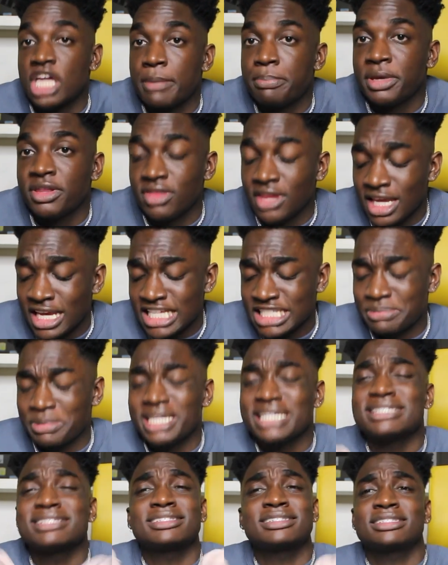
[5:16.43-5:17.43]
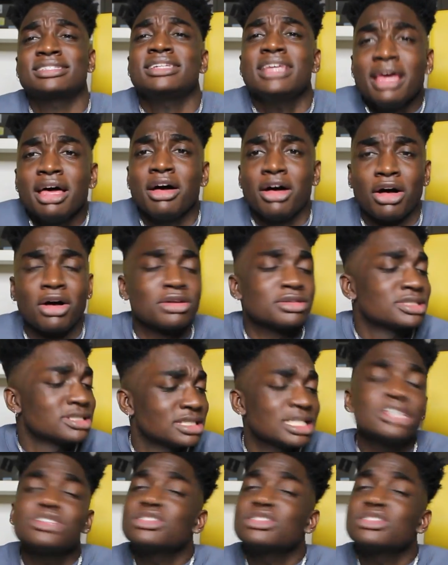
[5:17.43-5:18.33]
up in these, but it's still.